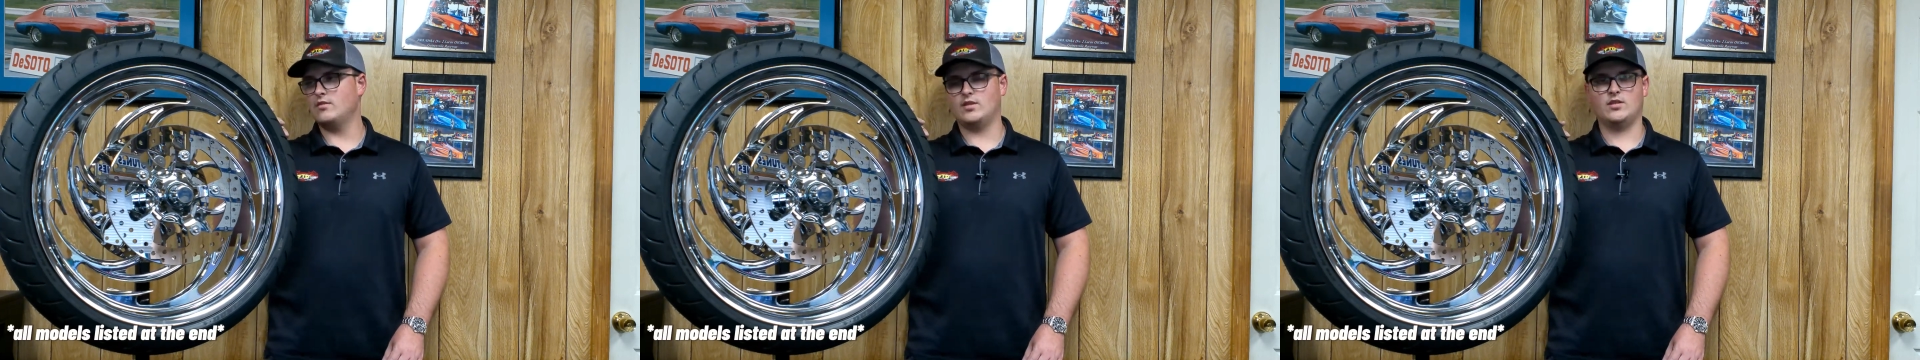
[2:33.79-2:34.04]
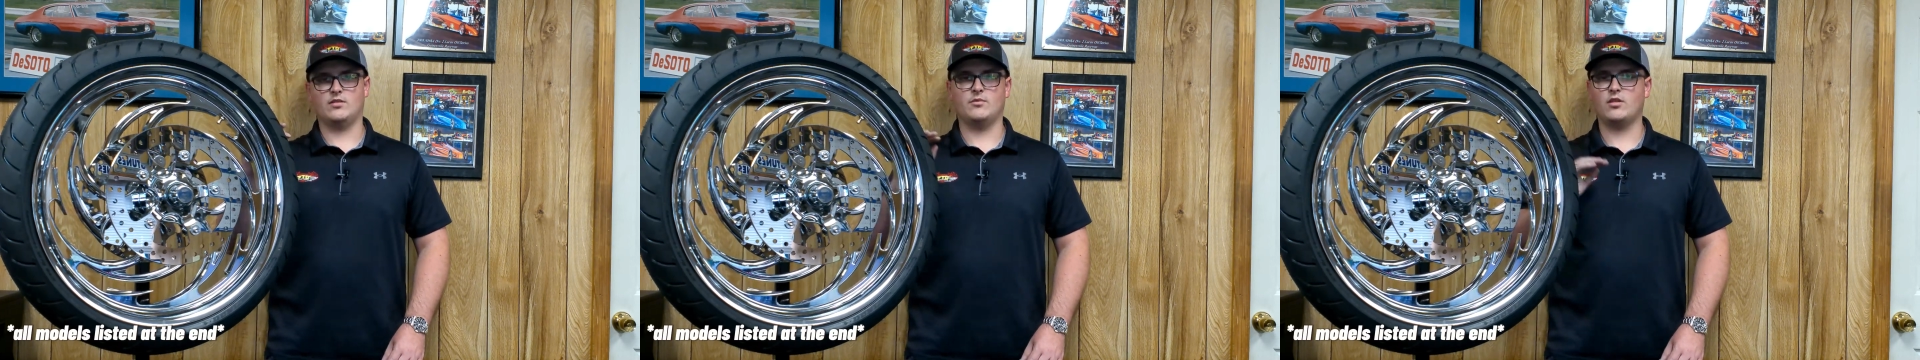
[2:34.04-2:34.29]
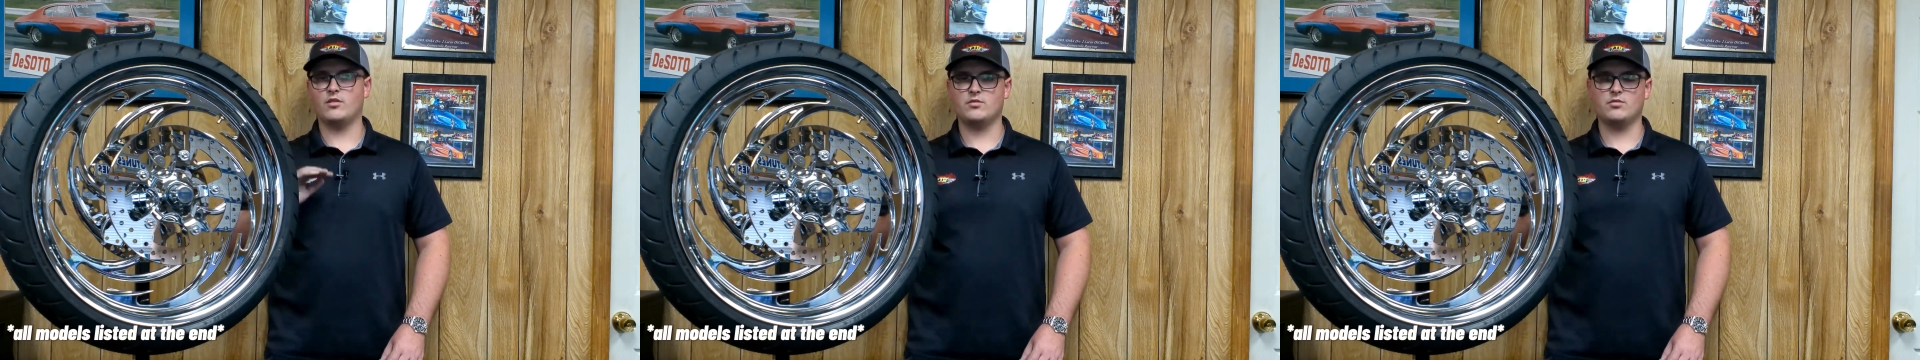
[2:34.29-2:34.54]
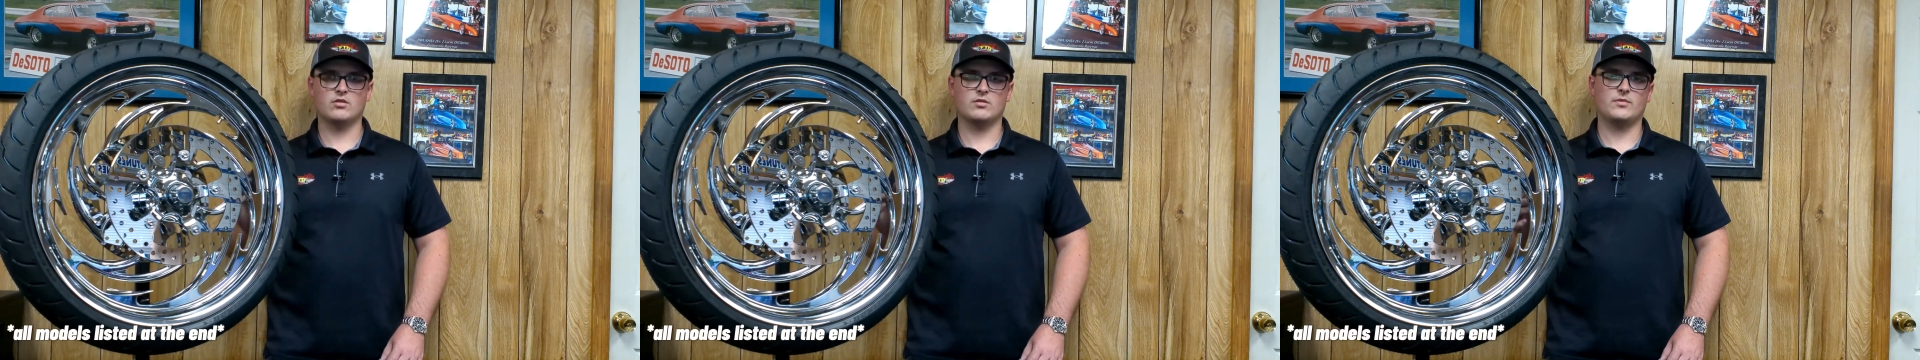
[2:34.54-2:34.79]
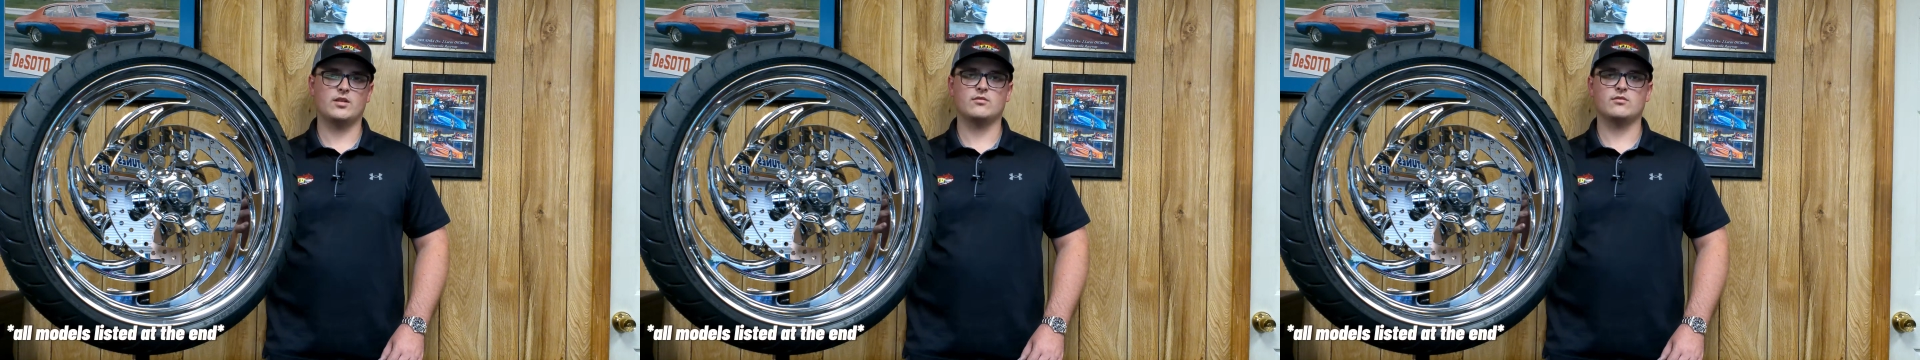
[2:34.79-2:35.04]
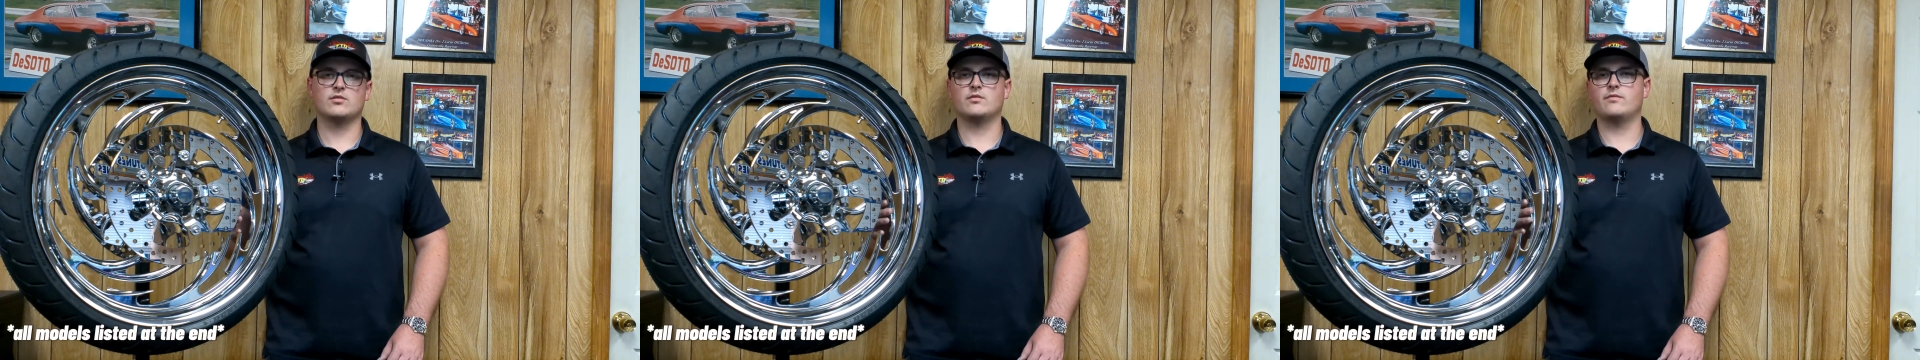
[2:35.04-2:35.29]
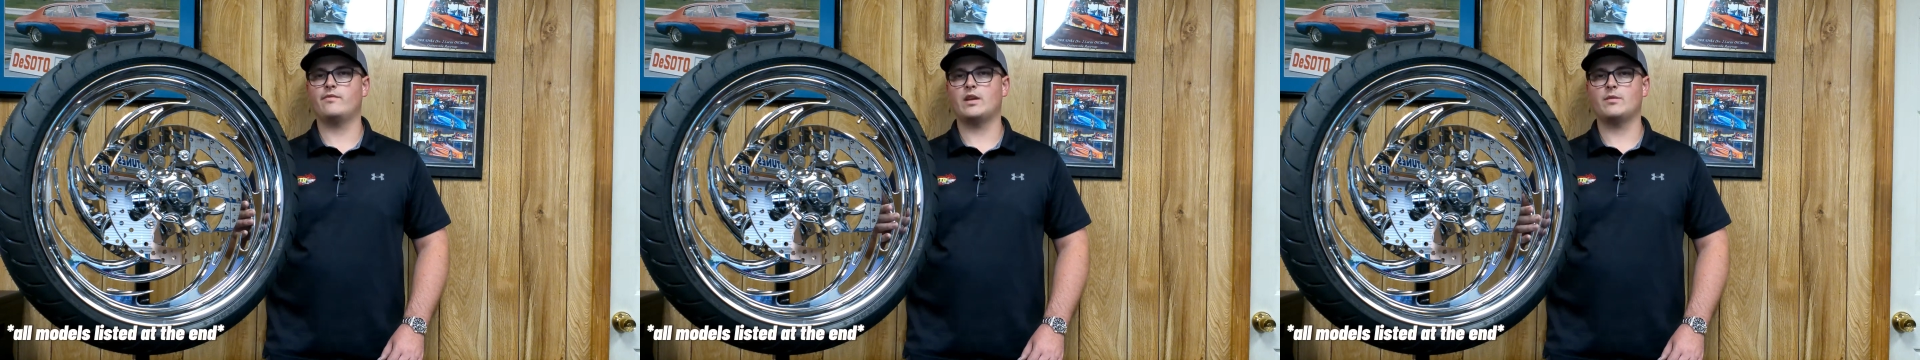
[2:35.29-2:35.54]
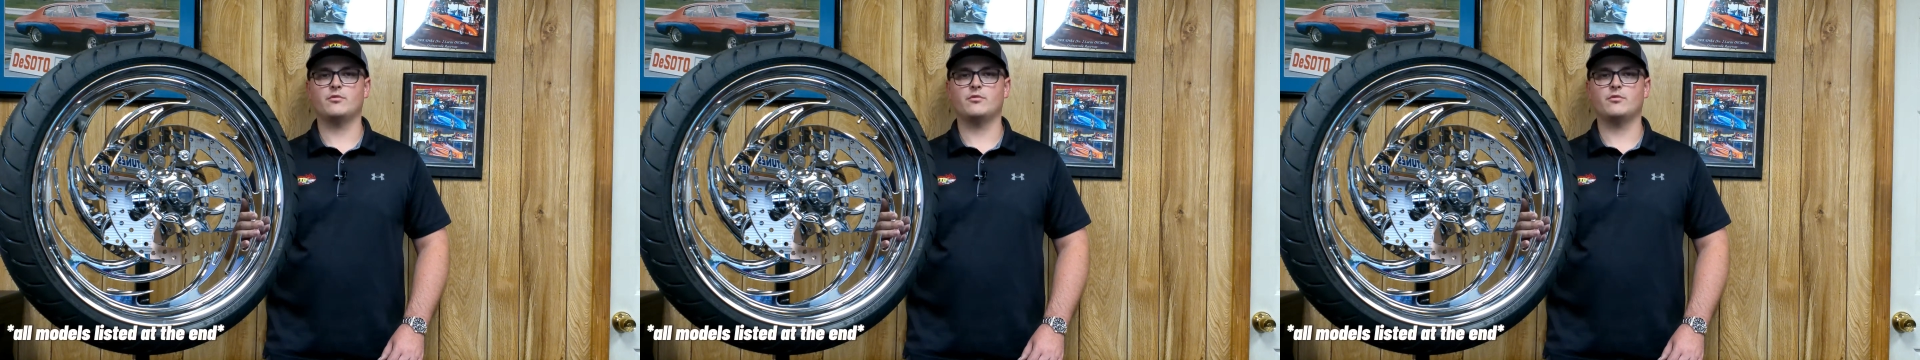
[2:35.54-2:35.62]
All the touring models, Fat